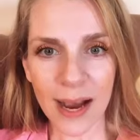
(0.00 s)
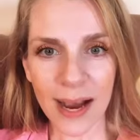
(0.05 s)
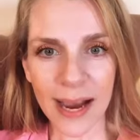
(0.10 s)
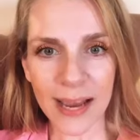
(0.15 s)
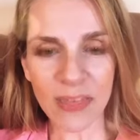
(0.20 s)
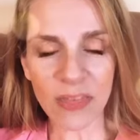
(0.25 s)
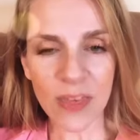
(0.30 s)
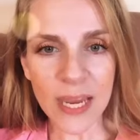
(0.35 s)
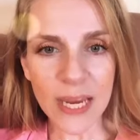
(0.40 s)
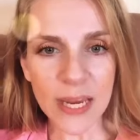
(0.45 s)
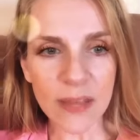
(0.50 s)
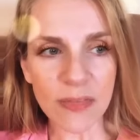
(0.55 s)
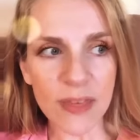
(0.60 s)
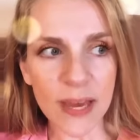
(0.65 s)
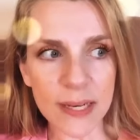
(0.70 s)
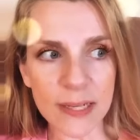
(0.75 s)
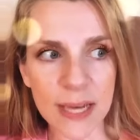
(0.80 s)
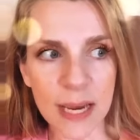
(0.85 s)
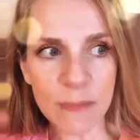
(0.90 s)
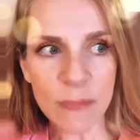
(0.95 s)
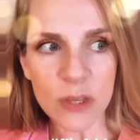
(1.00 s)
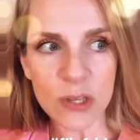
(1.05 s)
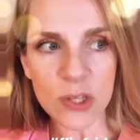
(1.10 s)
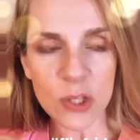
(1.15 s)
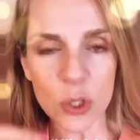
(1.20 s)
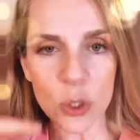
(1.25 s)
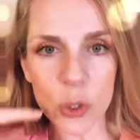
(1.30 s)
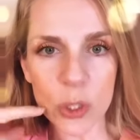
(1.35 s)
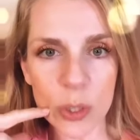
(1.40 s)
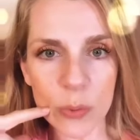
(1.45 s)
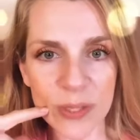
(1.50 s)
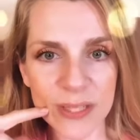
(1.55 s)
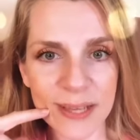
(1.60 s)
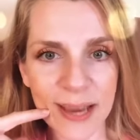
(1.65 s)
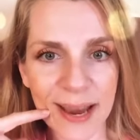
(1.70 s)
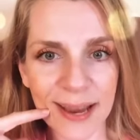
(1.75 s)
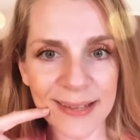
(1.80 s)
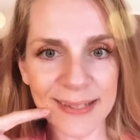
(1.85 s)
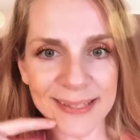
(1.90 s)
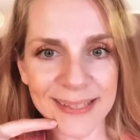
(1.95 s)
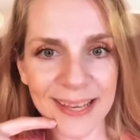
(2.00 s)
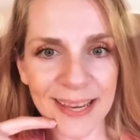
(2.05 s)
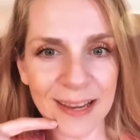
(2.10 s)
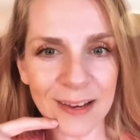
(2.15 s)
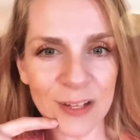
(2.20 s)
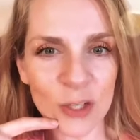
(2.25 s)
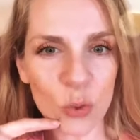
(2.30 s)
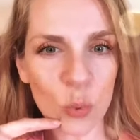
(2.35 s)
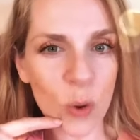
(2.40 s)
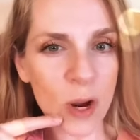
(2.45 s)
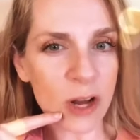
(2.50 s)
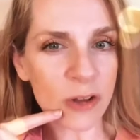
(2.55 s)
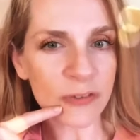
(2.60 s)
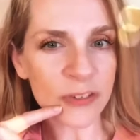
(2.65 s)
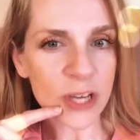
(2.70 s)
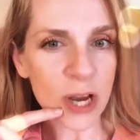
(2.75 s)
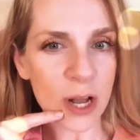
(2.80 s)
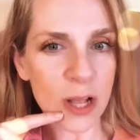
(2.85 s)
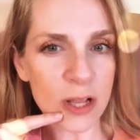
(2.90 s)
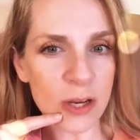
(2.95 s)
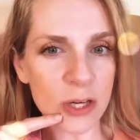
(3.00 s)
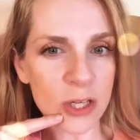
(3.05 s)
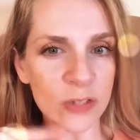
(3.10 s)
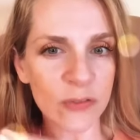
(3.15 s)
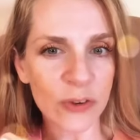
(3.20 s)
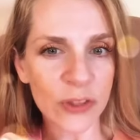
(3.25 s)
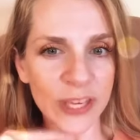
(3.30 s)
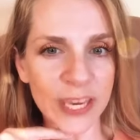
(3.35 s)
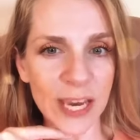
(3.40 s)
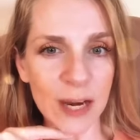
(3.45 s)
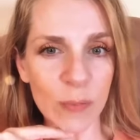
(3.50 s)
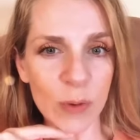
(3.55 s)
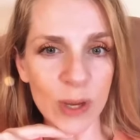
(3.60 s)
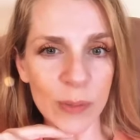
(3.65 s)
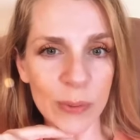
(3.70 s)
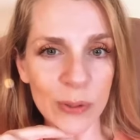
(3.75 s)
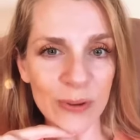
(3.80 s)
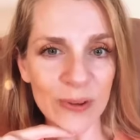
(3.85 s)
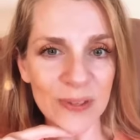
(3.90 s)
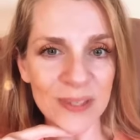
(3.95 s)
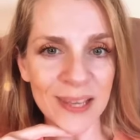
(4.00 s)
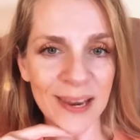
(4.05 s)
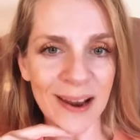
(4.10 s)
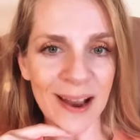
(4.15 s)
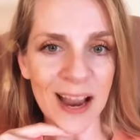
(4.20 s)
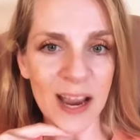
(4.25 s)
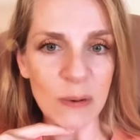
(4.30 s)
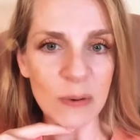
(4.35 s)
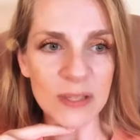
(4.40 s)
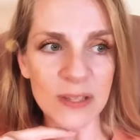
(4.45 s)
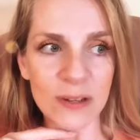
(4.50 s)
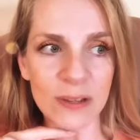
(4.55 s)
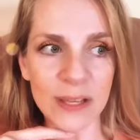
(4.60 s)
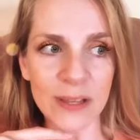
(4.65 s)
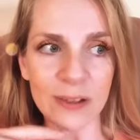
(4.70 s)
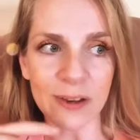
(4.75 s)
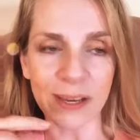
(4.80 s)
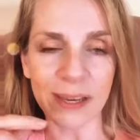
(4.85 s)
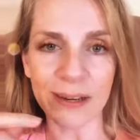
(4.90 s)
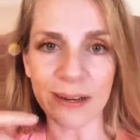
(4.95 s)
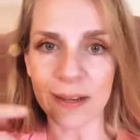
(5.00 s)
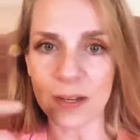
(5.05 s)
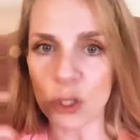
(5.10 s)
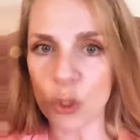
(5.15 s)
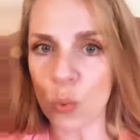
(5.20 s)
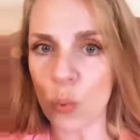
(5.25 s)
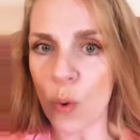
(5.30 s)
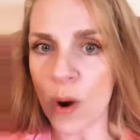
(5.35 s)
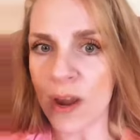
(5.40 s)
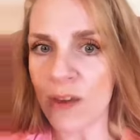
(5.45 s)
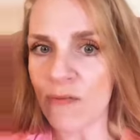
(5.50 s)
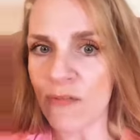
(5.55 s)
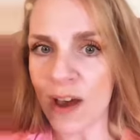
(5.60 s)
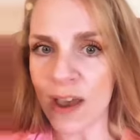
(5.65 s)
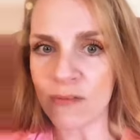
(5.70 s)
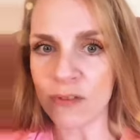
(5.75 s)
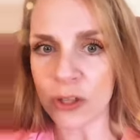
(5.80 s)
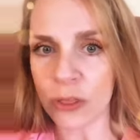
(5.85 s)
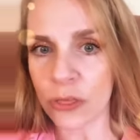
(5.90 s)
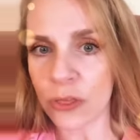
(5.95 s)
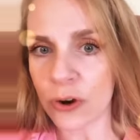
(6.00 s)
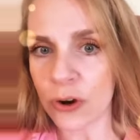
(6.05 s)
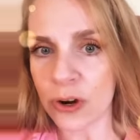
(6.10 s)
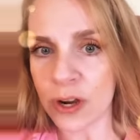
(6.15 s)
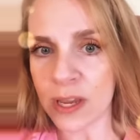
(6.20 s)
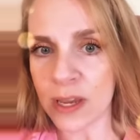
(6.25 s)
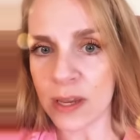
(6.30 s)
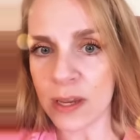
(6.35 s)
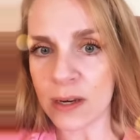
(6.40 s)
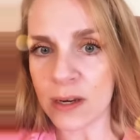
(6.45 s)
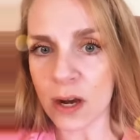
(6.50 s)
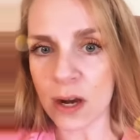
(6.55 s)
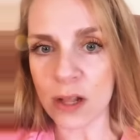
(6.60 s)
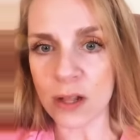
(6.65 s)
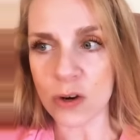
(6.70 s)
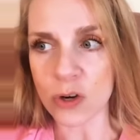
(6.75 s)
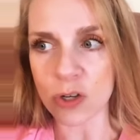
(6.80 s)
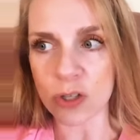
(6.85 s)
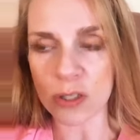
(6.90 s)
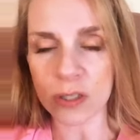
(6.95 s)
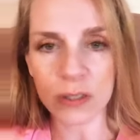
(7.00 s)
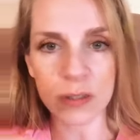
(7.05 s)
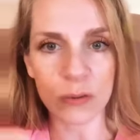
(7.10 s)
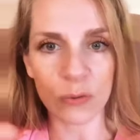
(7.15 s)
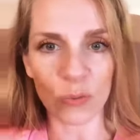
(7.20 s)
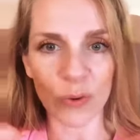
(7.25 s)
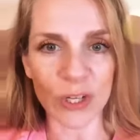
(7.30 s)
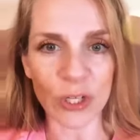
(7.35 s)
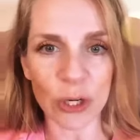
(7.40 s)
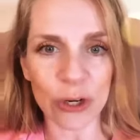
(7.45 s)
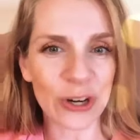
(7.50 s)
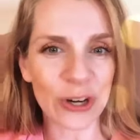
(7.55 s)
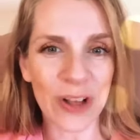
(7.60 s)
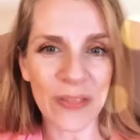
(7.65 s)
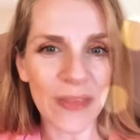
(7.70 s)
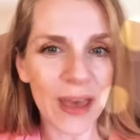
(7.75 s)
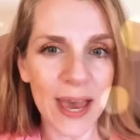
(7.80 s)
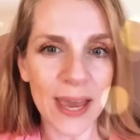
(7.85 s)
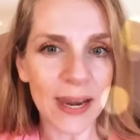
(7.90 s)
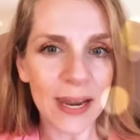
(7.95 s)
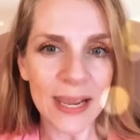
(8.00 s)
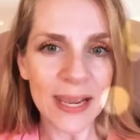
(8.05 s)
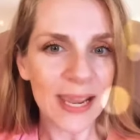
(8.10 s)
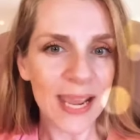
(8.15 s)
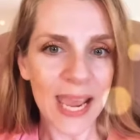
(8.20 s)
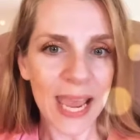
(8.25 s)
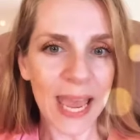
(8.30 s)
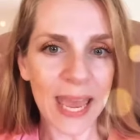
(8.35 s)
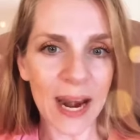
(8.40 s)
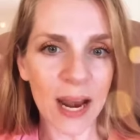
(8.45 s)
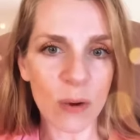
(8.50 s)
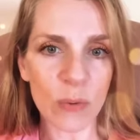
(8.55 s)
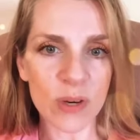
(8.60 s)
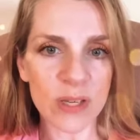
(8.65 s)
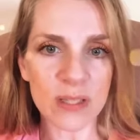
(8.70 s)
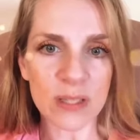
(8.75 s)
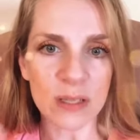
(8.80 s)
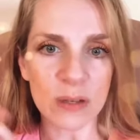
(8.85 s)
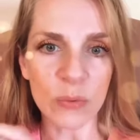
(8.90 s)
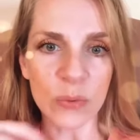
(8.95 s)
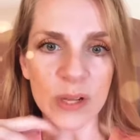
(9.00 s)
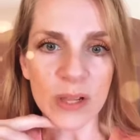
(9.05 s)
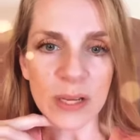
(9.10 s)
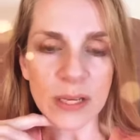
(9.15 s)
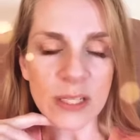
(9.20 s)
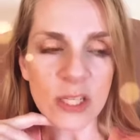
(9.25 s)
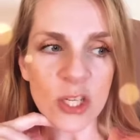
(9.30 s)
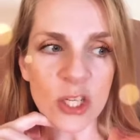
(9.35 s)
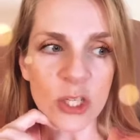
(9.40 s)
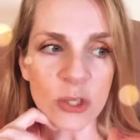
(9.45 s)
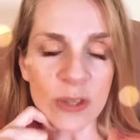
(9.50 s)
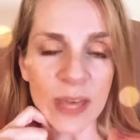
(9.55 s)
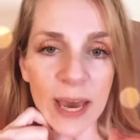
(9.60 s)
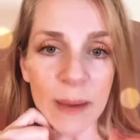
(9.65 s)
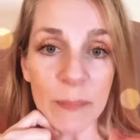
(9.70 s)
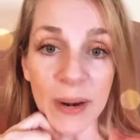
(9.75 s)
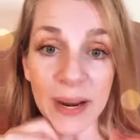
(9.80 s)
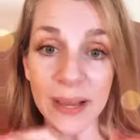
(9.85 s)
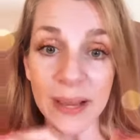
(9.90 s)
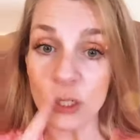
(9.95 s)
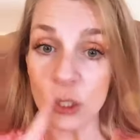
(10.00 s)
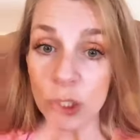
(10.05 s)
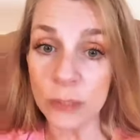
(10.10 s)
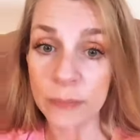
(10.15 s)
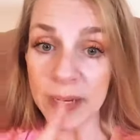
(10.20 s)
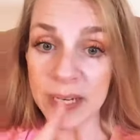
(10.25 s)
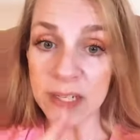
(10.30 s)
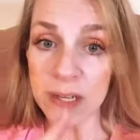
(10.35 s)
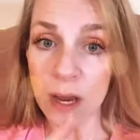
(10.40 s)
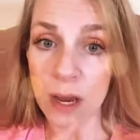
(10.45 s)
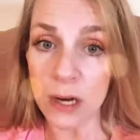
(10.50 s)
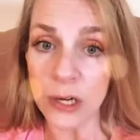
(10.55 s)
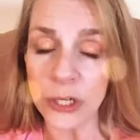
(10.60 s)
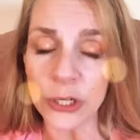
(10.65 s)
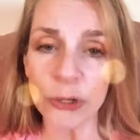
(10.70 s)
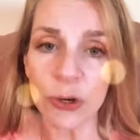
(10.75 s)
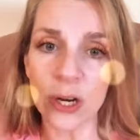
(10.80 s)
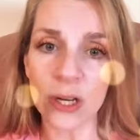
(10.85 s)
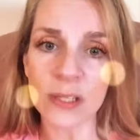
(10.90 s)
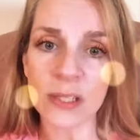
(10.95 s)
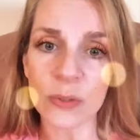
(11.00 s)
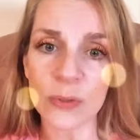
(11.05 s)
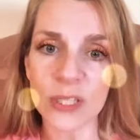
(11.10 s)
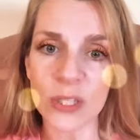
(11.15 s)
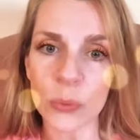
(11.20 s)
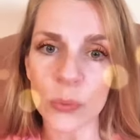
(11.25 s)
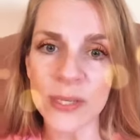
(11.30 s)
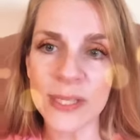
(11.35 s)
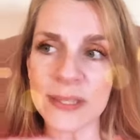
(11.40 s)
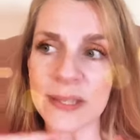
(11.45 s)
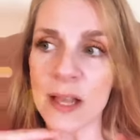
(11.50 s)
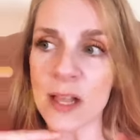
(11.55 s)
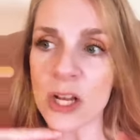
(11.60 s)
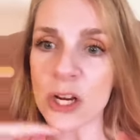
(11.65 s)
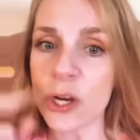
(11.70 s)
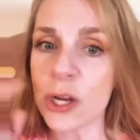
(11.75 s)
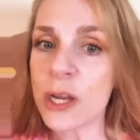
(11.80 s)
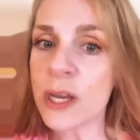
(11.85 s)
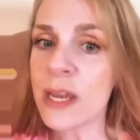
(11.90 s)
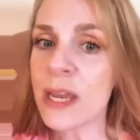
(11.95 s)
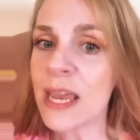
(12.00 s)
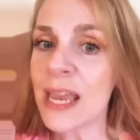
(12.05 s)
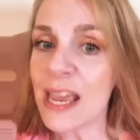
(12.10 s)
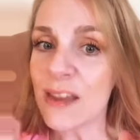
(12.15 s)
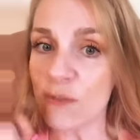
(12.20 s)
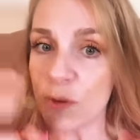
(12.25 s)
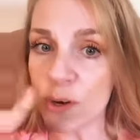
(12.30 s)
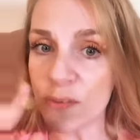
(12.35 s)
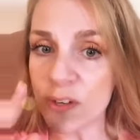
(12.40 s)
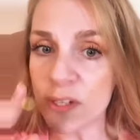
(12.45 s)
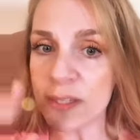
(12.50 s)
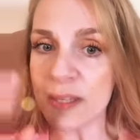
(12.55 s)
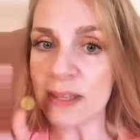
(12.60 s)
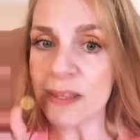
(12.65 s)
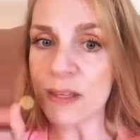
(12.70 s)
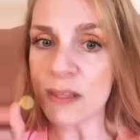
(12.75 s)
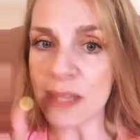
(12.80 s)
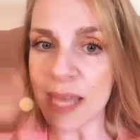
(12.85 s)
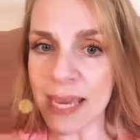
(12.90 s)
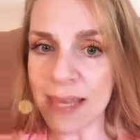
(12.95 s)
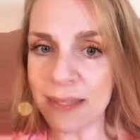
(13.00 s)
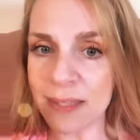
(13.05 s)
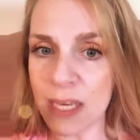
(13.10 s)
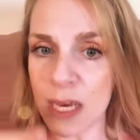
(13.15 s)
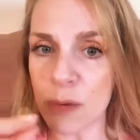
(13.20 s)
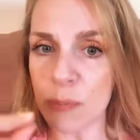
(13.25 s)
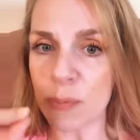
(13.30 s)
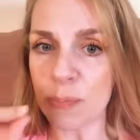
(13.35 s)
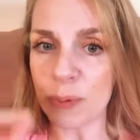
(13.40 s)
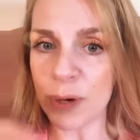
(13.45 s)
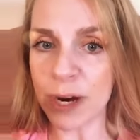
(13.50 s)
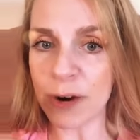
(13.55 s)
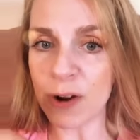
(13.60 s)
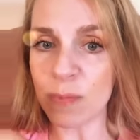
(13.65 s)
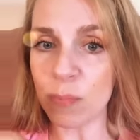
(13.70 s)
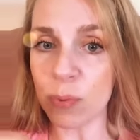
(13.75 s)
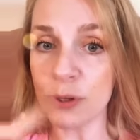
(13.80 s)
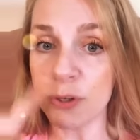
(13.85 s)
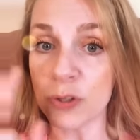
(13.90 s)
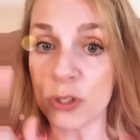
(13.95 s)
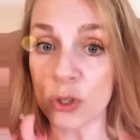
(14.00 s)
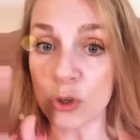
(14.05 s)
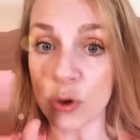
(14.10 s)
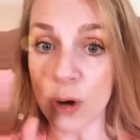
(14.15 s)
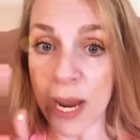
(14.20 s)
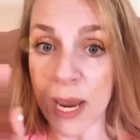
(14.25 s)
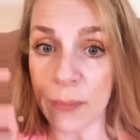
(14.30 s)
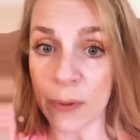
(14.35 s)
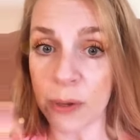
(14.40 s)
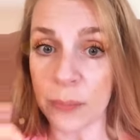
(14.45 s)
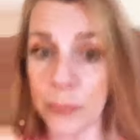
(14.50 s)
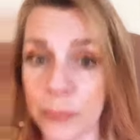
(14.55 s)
I think at that time the store was asking $12 for the cowboy boots, and I was only looking at $25 to $30 return on that, and I wasn't willing to do that. But I had told my daughter, who also is a reseller, if you ever see the lace-up prairie boots, grab them.